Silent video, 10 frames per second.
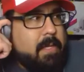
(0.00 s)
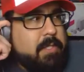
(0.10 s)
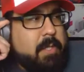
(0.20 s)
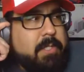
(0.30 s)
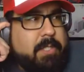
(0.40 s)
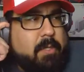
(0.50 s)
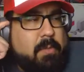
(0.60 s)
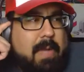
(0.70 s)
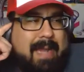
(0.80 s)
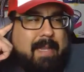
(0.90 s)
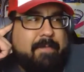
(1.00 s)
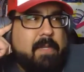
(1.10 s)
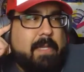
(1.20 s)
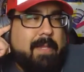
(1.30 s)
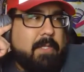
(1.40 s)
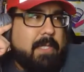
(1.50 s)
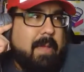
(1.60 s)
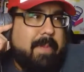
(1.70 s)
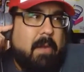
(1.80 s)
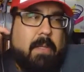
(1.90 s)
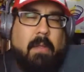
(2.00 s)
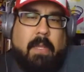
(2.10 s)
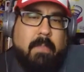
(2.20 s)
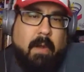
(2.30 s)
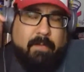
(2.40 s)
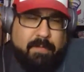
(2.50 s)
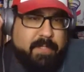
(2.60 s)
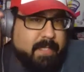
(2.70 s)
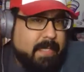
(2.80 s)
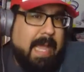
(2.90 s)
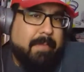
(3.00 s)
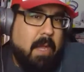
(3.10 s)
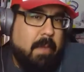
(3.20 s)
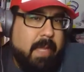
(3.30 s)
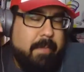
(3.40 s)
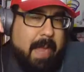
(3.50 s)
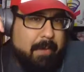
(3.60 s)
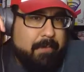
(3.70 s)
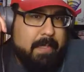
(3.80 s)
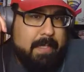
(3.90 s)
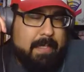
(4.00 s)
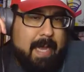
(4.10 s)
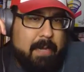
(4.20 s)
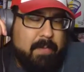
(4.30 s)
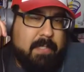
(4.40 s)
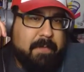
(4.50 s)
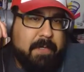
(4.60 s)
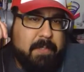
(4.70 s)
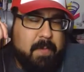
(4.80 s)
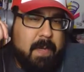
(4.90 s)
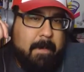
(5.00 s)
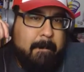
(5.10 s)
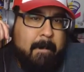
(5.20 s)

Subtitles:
Those two, I definitely like those a lot better. The only Marvel versus Capcom game I really liked was the first one.